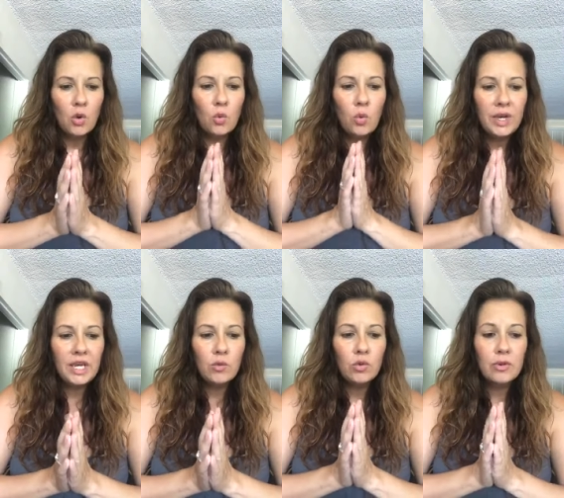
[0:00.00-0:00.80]

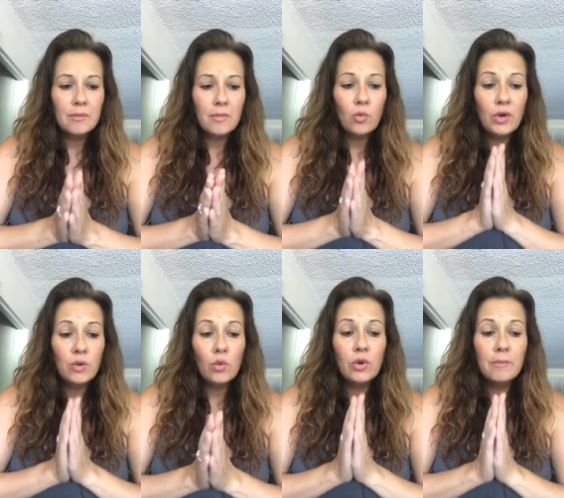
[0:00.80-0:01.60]
We
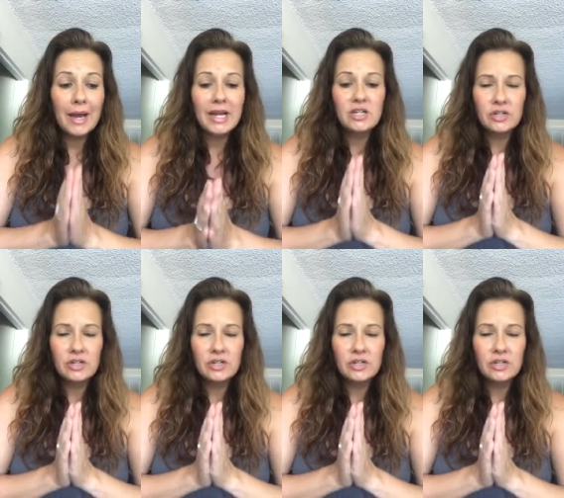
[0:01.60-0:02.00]
will remind